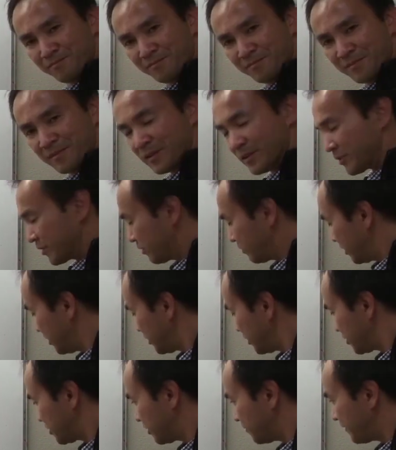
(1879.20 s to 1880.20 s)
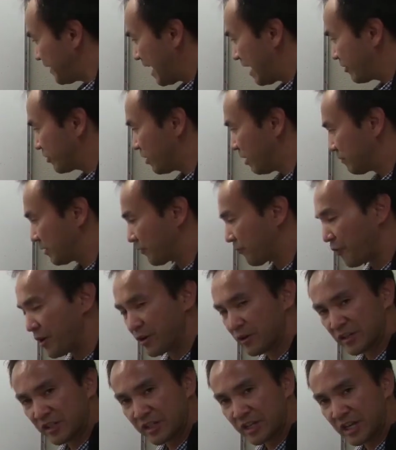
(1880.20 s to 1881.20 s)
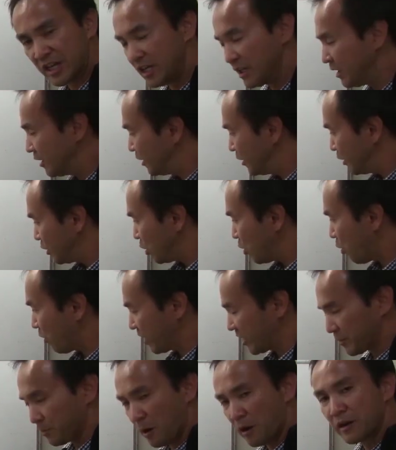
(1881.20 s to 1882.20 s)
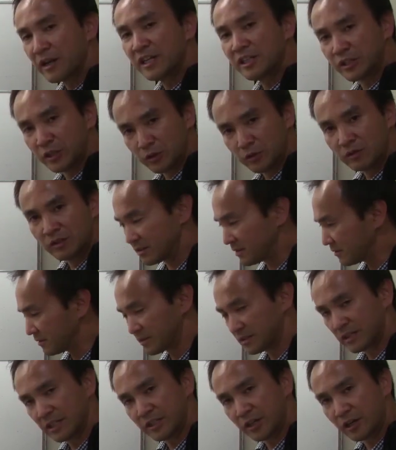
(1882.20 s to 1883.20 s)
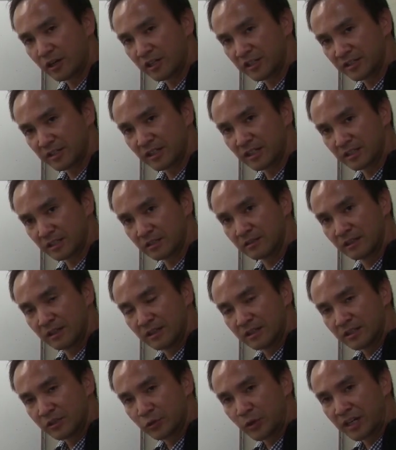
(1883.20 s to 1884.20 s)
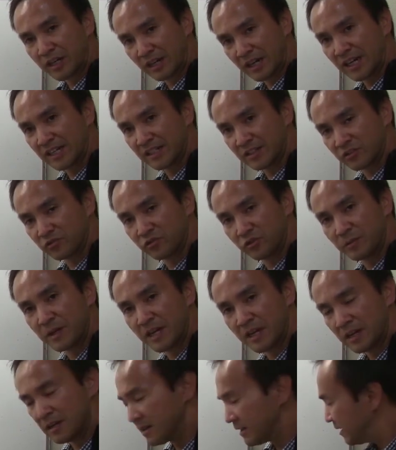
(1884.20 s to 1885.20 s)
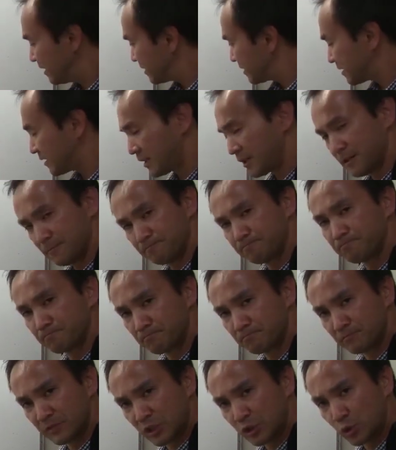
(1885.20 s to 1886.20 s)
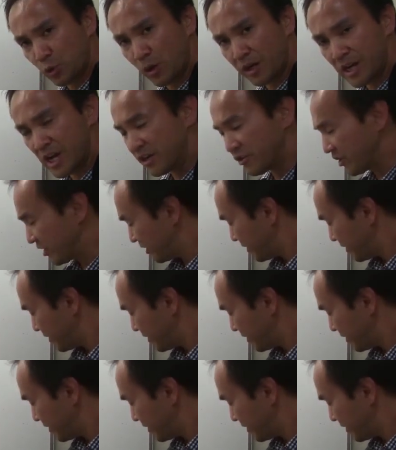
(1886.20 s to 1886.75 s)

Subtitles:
So this is the value of the frequency corresponding to the guitar's string length to be 20 inches.